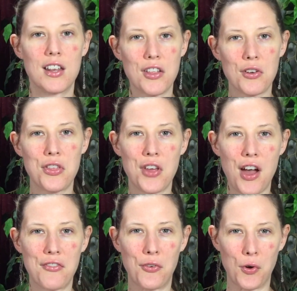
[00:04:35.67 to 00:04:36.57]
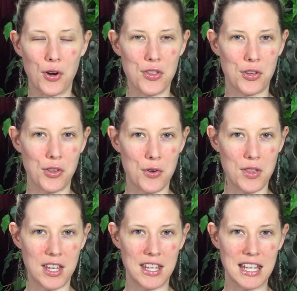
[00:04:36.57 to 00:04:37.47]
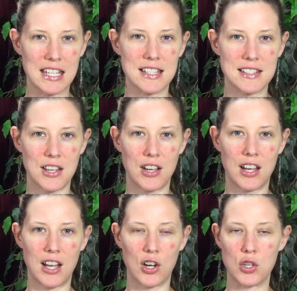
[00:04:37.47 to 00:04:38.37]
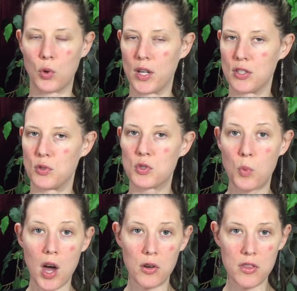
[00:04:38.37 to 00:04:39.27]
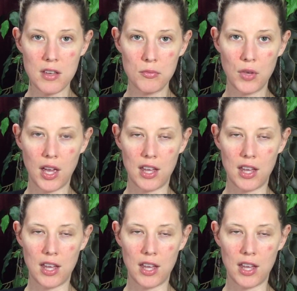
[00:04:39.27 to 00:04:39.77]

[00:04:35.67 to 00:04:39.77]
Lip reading: Another thought for the clothing is, are you going to swaddle them?